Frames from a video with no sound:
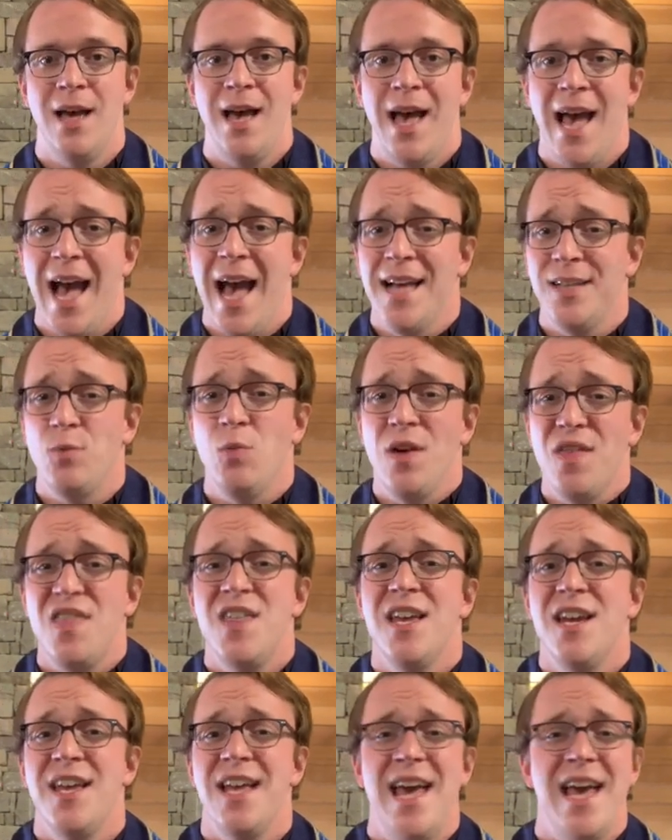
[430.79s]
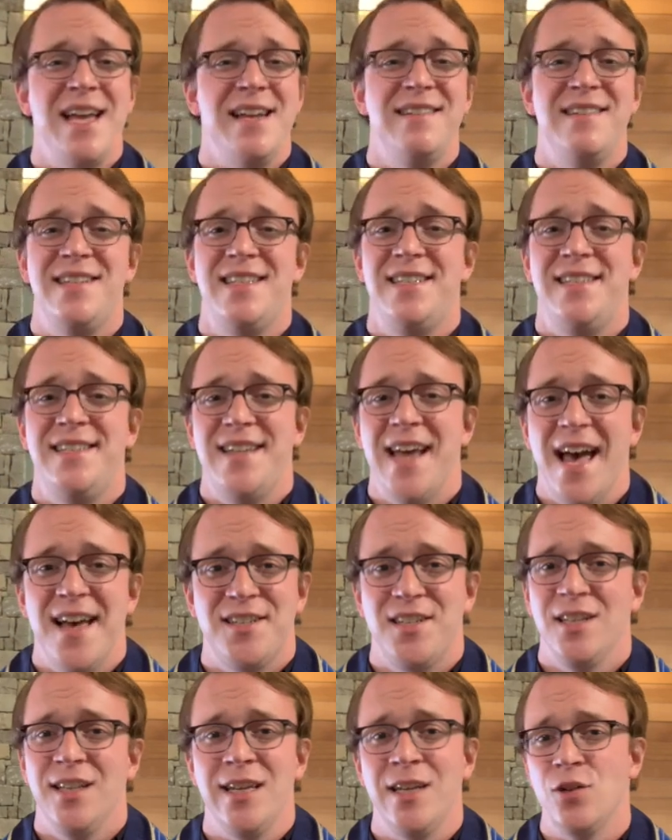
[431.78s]
has within it a
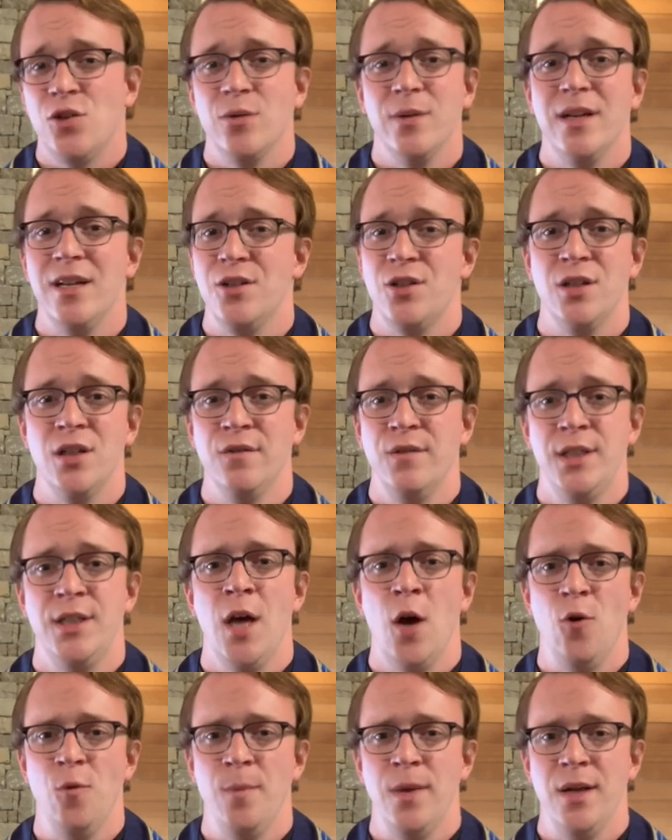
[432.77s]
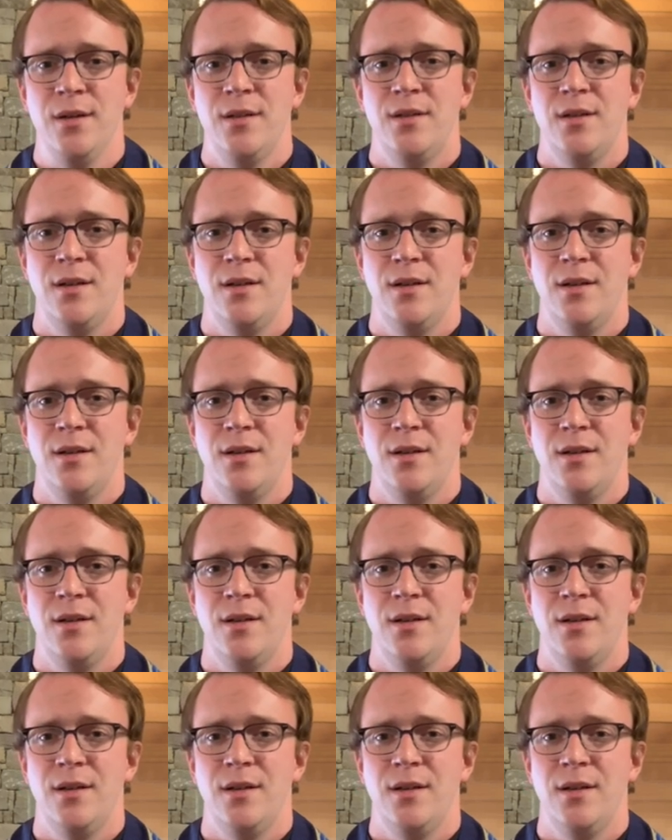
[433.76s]
dazzling tradition of atonement.